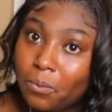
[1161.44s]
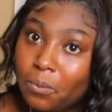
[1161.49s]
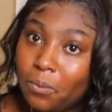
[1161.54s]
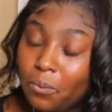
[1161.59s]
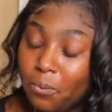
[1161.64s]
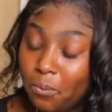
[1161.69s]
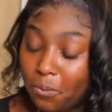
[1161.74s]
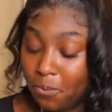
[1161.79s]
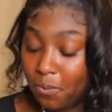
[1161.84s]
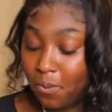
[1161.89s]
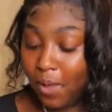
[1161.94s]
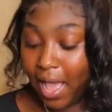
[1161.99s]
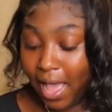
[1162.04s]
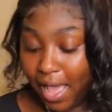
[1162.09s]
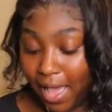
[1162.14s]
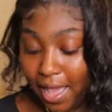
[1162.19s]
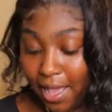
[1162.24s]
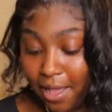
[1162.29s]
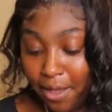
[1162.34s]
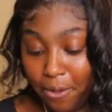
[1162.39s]

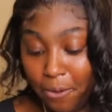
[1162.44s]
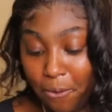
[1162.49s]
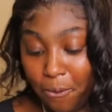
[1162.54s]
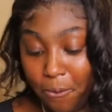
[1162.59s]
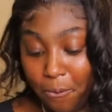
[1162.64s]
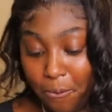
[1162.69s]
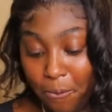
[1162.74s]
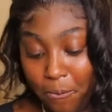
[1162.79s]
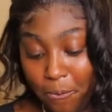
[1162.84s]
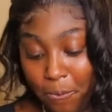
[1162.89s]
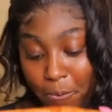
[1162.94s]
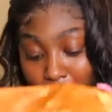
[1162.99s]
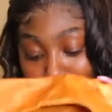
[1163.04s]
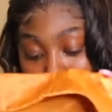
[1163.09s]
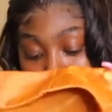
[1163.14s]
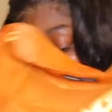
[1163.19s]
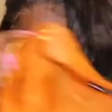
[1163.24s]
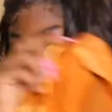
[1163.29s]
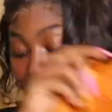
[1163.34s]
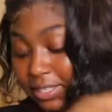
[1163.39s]
Wow.
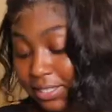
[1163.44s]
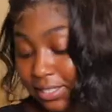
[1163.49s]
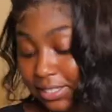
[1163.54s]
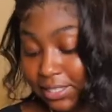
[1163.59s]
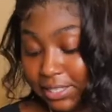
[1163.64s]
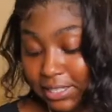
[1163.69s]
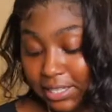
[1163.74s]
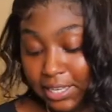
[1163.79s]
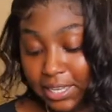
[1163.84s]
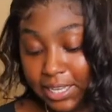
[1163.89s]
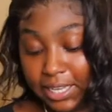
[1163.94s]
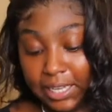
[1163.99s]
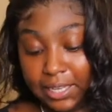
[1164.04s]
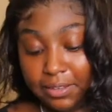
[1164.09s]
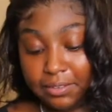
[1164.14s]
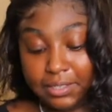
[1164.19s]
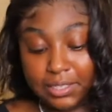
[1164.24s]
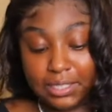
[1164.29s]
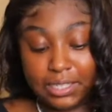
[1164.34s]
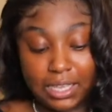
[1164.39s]
And the
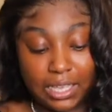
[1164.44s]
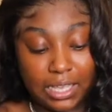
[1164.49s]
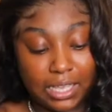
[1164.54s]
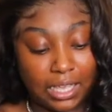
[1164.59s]
sleeves.